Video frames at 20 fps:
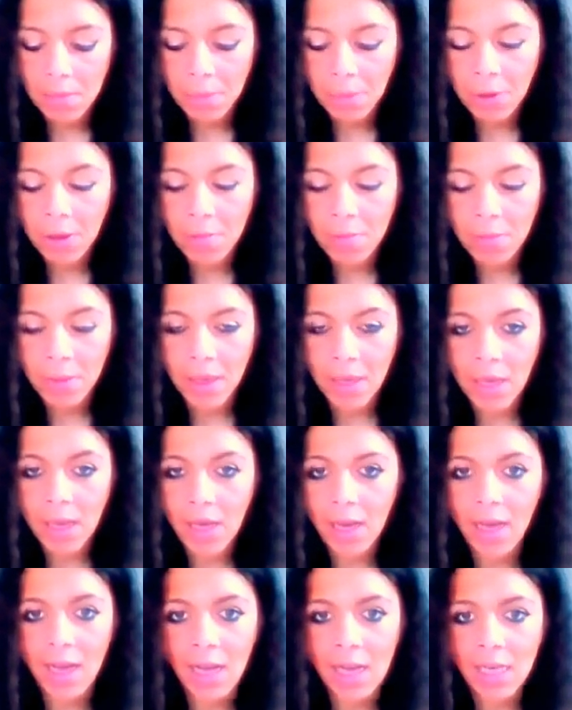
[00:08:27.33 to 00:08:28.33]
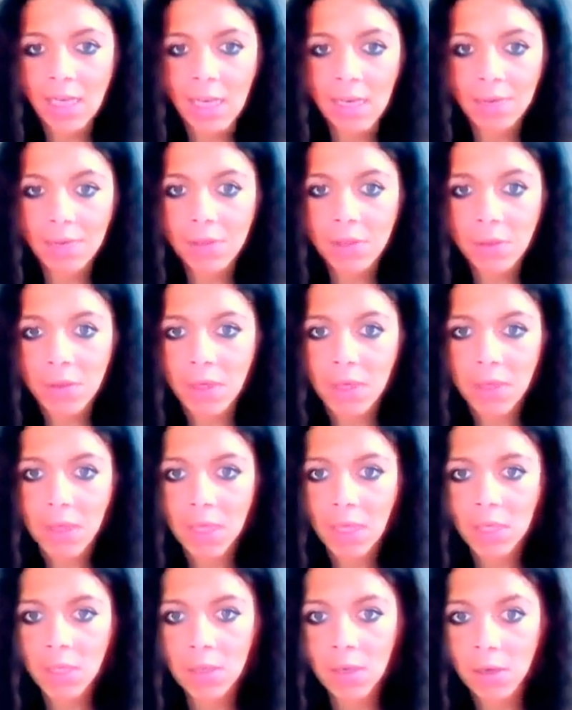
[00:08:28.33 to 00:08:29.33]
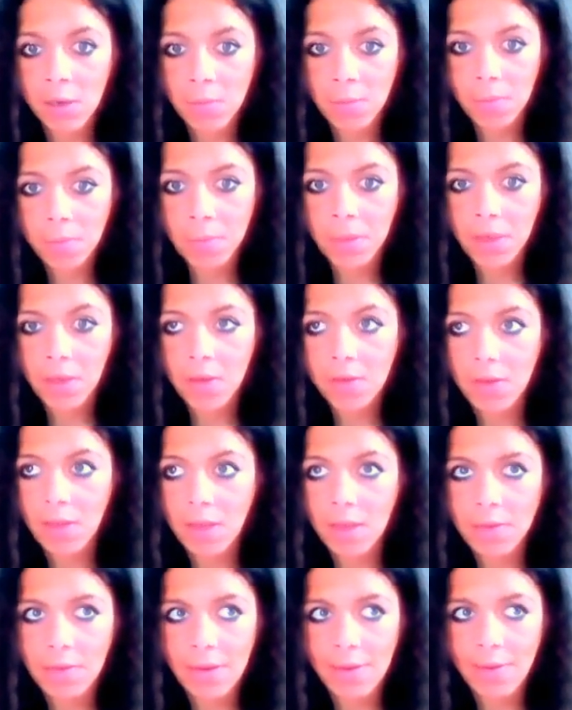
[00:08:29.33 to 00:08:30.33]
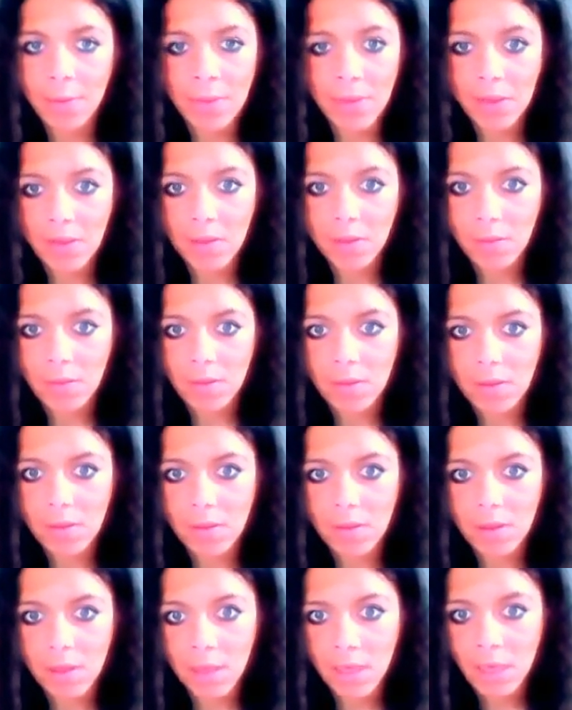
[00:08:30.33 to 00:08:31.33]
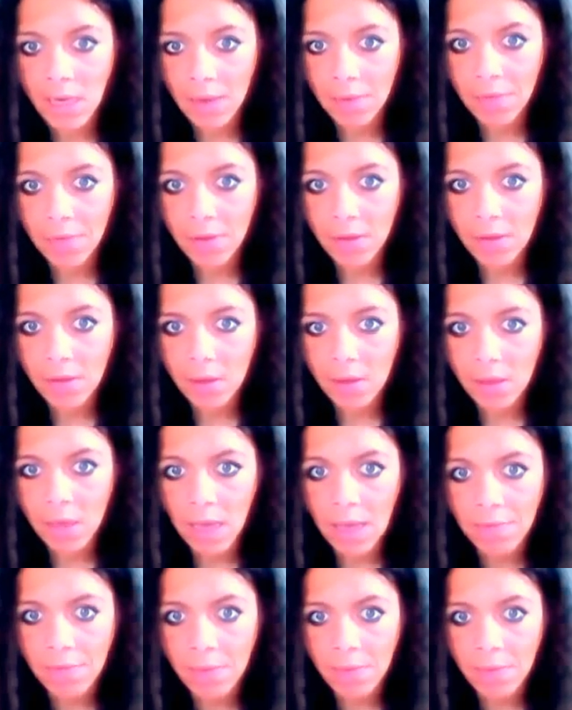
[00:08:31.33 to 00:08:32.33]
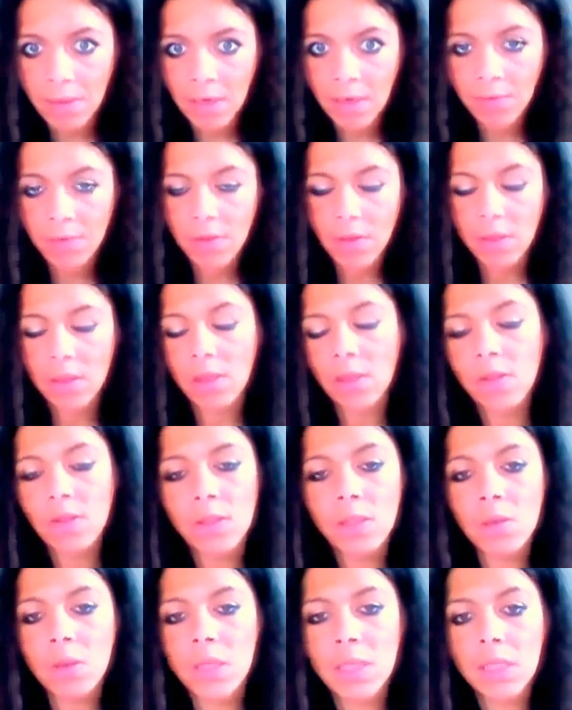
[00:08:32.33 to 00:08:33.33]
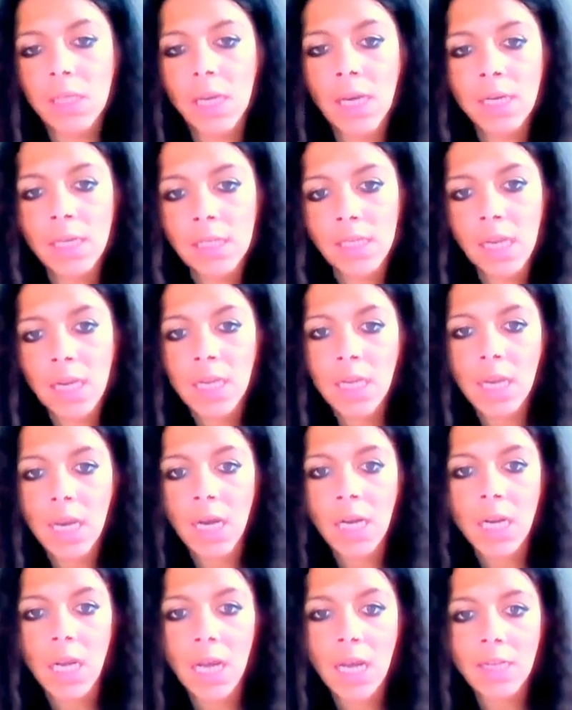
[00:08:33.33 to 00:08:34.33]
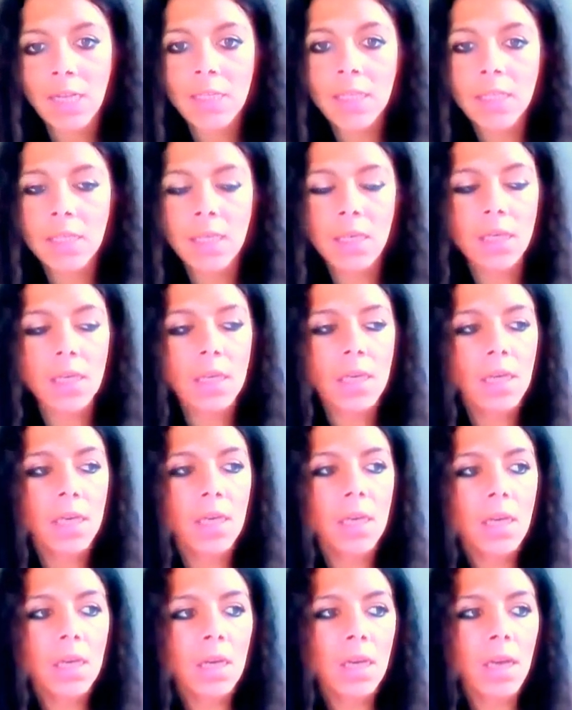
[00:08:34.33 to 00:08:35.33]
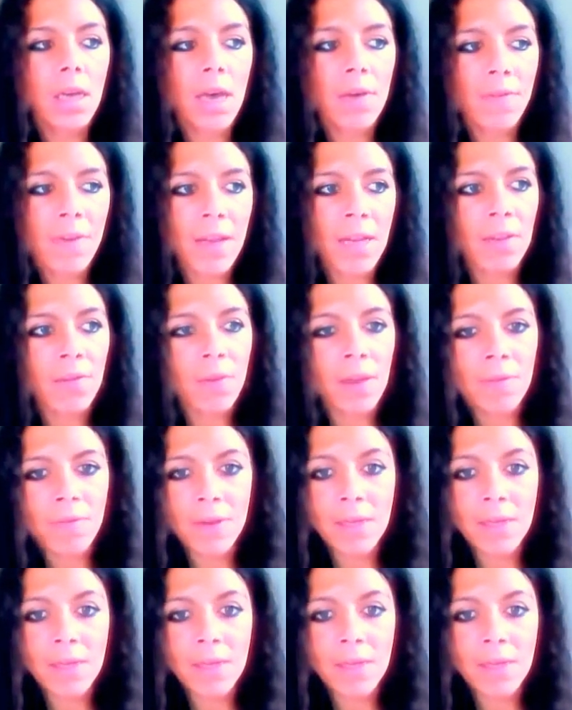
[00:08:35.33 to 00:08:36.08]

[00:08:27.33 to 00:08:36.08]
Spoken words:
But yeah, my point being, I'd never do anything dumb because I've never ever believed that suicide is any kind of answer.